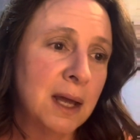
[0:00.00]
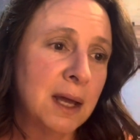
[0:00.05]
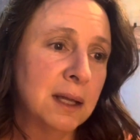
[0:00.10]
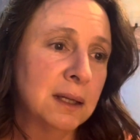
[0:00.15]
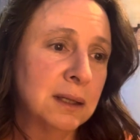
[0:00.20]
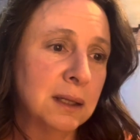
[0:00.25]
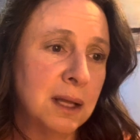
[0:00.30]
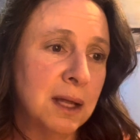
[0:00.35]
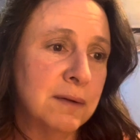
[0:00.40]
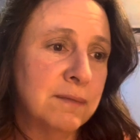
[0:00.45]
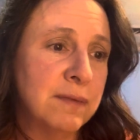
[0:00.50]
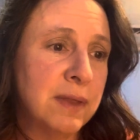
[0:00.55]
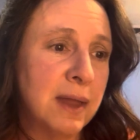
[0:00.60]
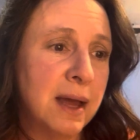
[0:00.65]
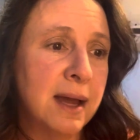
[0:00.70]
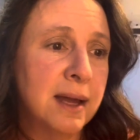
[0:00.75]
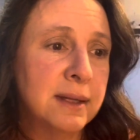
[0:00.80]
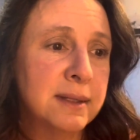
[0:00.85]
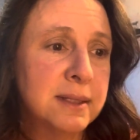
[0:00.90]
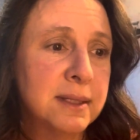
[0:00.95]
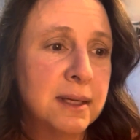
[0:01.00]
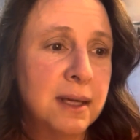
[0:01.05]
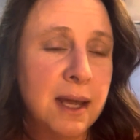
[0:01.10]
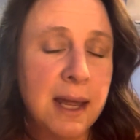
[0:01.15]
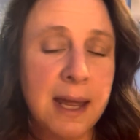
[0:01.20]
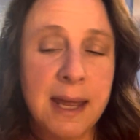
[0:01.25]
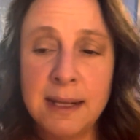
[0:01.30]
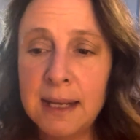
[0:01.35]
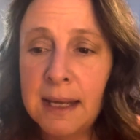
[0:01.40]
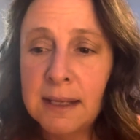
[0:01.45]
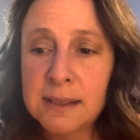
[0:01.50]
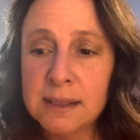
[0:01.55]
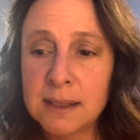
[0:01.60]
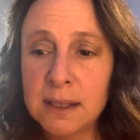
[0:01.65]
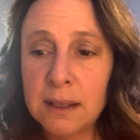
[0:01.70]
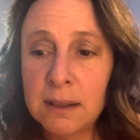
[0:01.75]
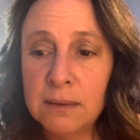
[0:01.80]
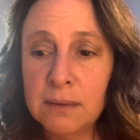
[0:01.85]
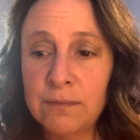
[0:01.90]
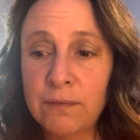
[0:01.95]
love that and it's
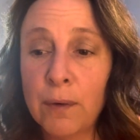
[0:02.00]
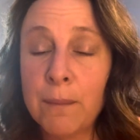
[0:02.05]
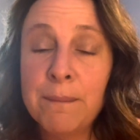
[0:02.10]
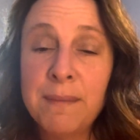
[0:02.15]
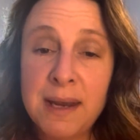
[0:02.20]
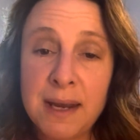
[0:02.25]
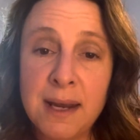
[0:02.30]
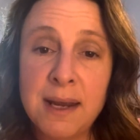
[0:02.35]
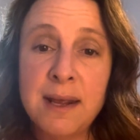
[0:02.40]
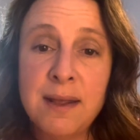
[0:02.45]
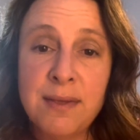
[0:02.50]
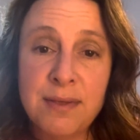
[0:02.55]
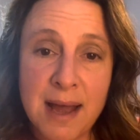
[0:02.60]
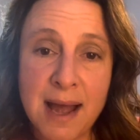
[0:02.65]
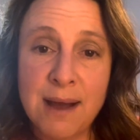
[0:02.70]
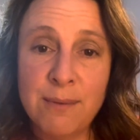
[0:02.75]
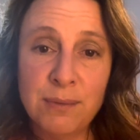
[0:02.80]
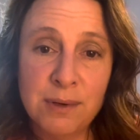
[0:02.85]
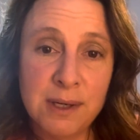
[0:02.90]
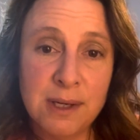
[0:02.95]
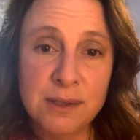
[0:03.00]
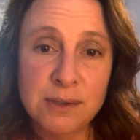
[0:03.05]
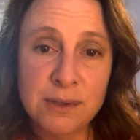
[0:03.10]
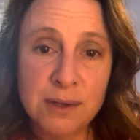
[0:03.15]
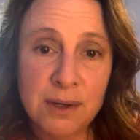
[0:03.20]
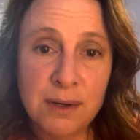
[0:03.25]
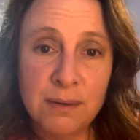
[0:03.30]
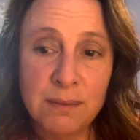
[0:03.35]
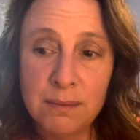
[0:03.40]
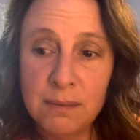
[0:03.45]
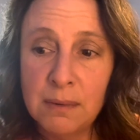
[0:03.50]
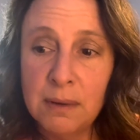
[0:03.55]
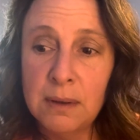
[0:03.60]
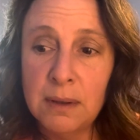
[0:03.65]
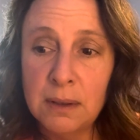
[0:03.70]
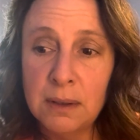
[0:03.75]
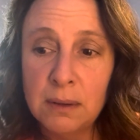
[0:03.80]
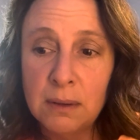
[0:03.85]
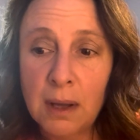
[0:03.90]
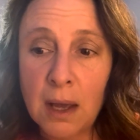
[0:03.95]
a for me that one is a
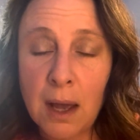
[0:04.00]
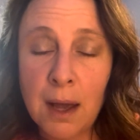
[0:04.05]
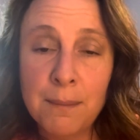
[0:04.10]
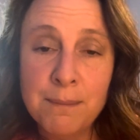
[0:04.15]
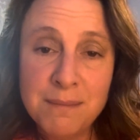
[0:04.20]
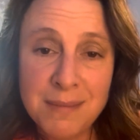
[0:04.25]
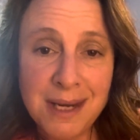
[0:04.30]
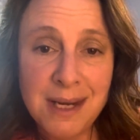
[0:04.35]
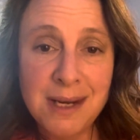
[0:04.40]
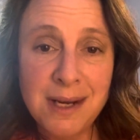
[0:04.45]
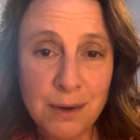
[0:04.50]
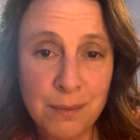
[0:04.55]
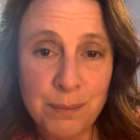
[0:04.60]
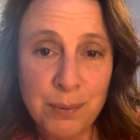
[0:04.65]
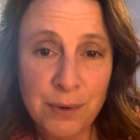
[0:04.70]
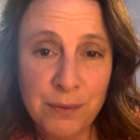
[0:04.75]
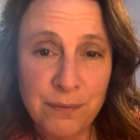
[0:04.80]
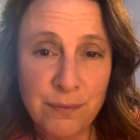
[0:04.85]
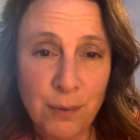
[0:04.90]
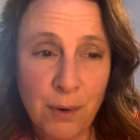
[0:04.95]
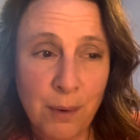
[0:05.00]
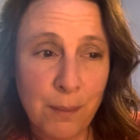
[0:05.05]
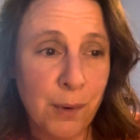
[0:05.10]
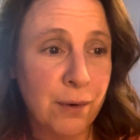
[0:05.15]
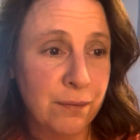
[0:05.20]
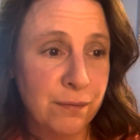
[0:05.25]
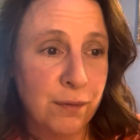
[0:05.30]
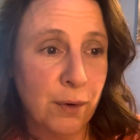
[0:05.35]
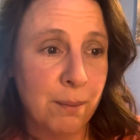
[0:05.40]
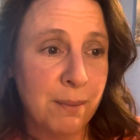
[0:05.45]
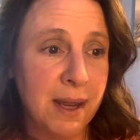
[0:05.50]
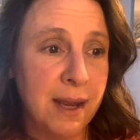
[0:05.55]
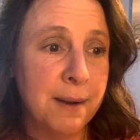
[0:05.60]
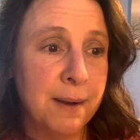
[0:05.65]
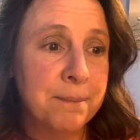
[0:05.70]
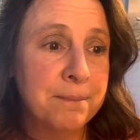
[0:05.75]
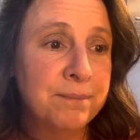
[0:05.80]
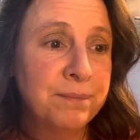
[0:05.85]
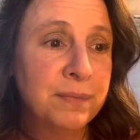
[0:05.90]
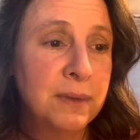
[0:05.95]
a medium performer for me
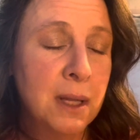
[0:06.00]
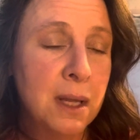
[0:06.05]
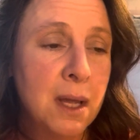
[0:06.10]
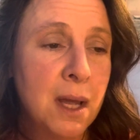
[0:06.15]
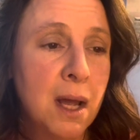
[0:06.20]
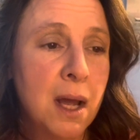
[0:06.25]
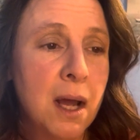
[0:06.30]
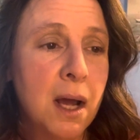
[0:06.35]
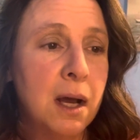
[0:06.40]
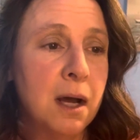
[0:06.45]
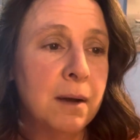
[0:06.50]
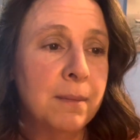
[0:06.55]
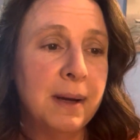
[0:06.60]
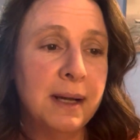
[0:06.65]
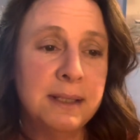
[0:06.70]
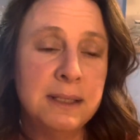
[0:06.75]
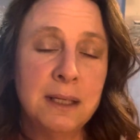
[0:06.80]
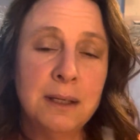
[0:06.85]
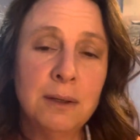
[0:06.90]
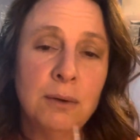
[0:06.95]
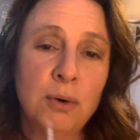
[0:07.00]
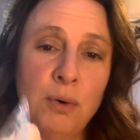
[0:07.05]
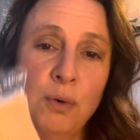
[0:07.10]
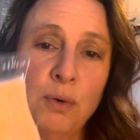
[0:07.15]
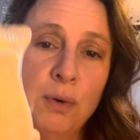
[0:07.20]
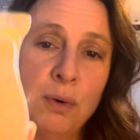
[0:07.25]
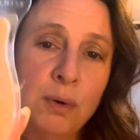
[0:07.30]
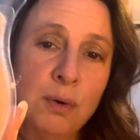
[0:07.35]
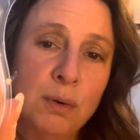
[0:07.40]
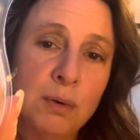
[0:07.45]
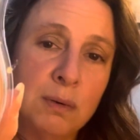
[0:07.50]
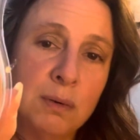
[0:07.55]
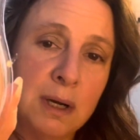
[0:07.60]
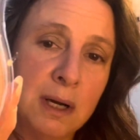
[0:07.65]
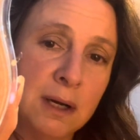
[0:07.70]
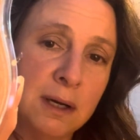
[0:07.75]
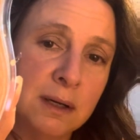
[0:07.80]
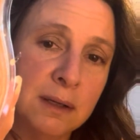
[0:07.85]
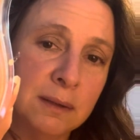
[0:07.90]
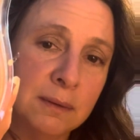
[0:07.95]
um, i did a whole
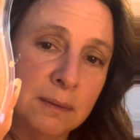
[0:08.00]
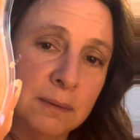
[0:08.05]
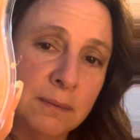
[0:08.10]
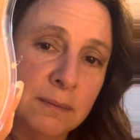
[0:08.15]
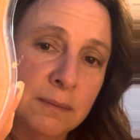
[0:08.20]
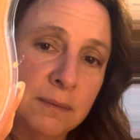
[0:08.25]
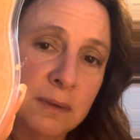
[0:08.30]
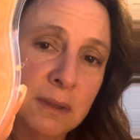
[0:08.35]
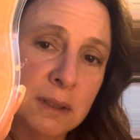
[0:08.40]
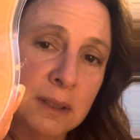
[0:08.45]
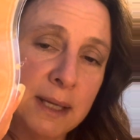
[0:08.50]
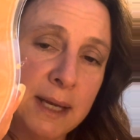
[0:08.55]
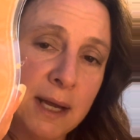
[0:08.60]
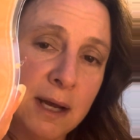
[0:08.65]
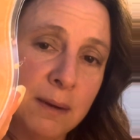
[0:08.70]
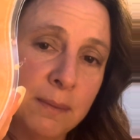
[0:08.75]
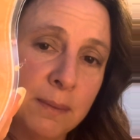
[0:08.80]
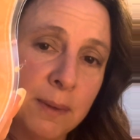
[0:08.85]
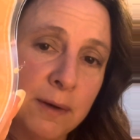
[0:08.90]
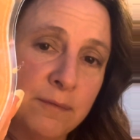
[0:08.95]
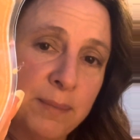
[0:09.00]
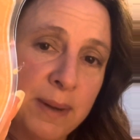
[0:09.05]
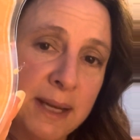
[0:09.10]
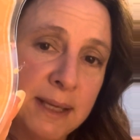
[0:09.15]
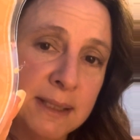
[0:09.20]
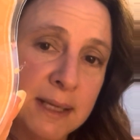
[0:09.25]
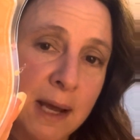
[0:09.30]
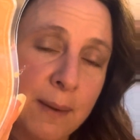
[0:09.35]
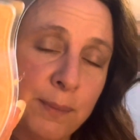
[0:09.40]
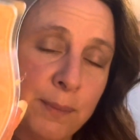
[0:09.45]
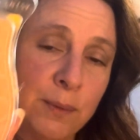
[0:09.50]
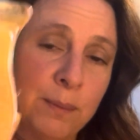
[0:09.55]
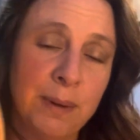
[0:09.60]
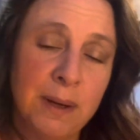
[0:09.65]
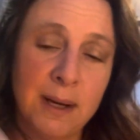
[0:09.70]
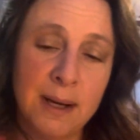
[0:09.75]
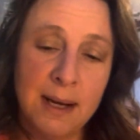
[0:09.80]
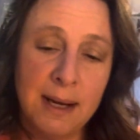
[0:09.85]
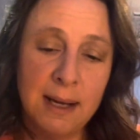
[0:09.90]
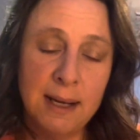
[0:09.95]
uh, clam of baked apple
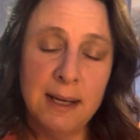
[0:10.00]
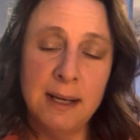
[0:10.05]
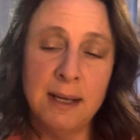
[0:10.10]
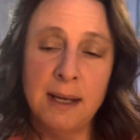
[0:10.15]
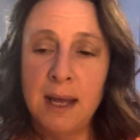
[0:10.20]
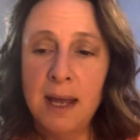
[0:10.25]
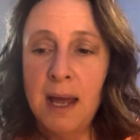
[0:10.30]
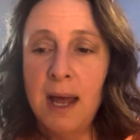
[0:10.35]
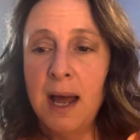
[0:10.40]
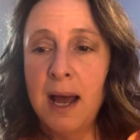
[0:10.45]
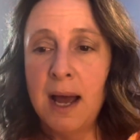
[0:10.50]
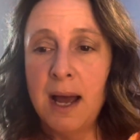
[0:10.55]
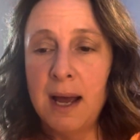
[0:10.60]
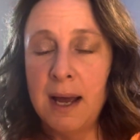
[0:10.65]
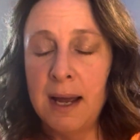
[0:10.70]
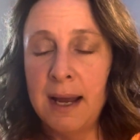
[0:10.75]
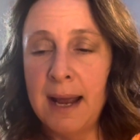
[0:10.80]
pie i